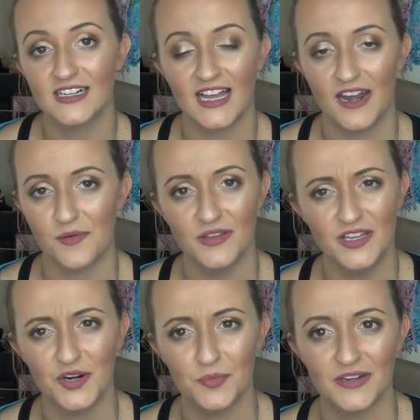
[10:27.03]
God, I
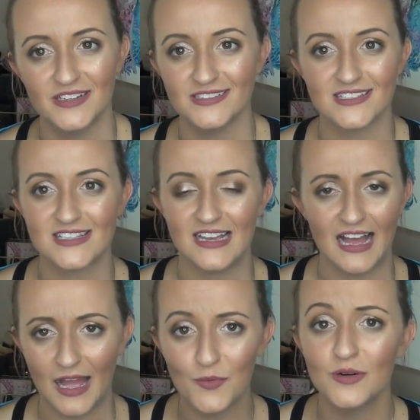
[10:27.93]
really hope it is.
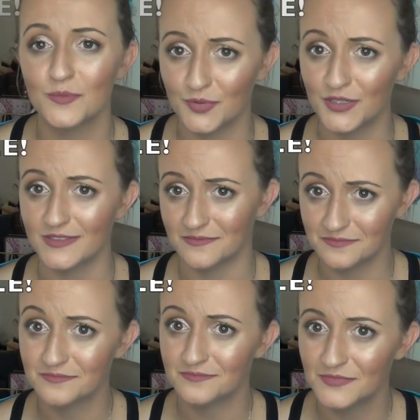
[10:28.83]
I will put
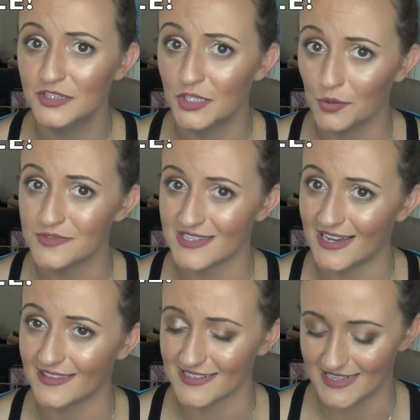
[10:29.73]
notes
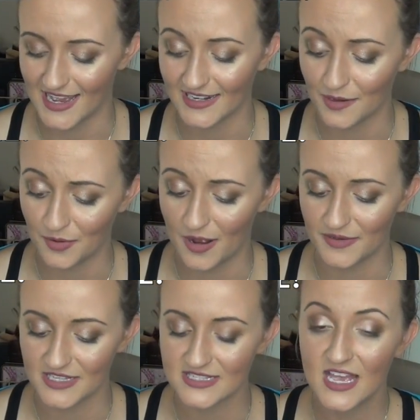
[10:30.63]
on the side, I
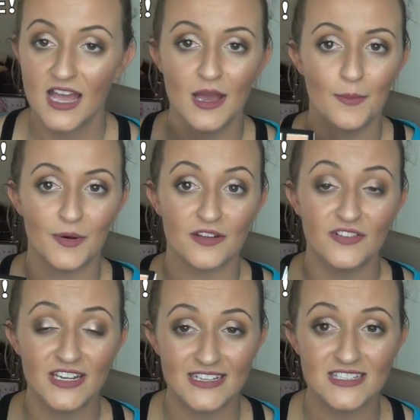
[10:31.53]
promise. But if
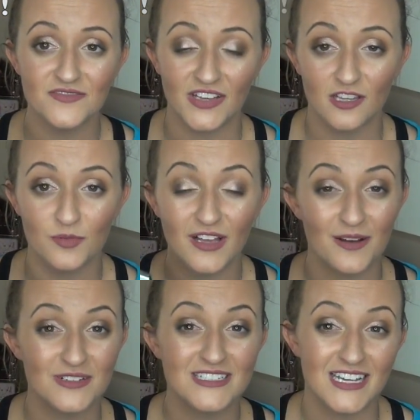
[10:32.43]
it is available,
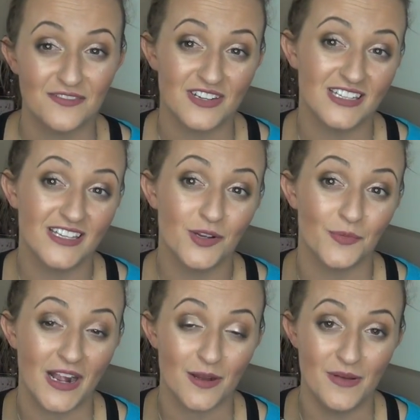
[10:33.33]
I would definitely
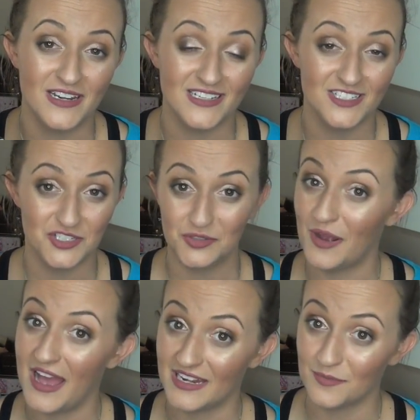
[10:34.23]
recommend it to
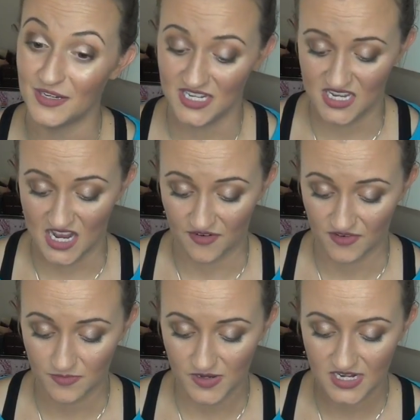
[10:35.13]
anybody and
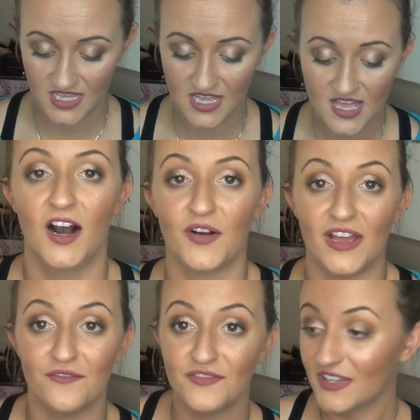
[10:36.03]
everybody.
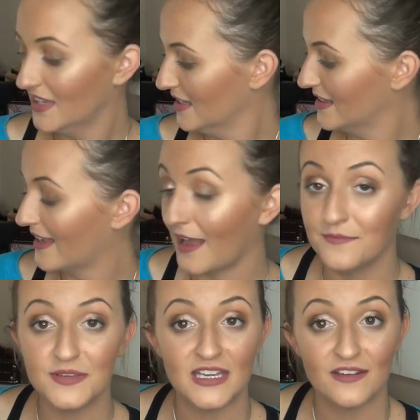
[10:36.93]
Okay, I'm feeling like
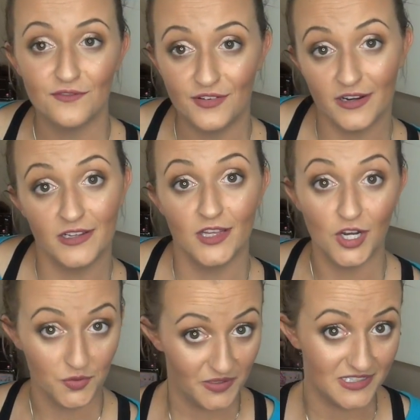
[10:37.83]
I'm being very
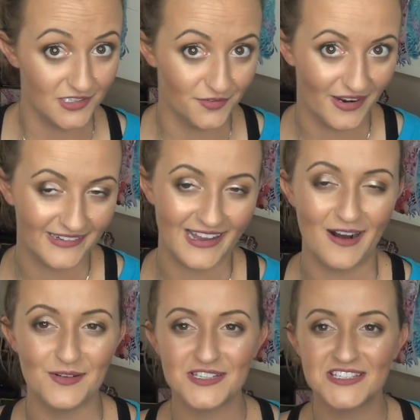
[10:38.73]
long-winded right now,